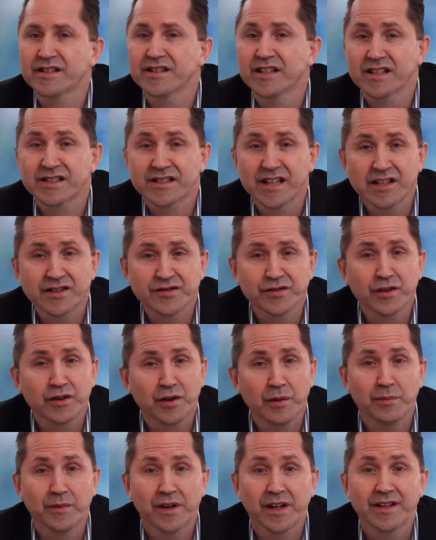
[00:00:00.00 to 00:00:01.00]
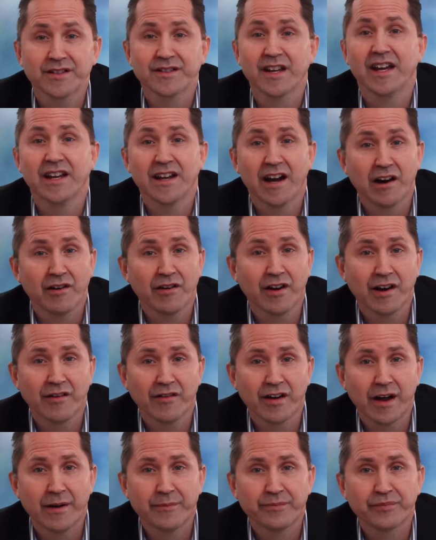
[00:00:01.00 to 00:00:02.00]
successful companies in our
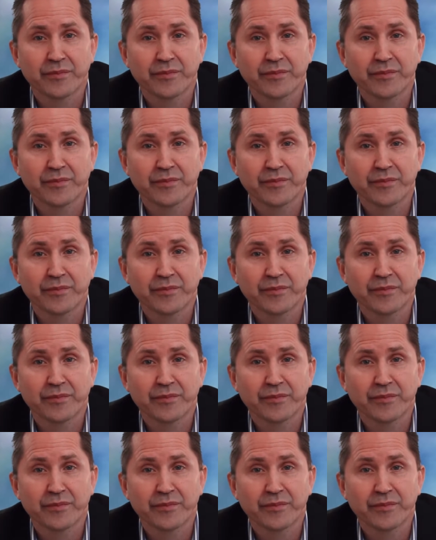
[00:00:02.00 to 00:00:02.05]
area.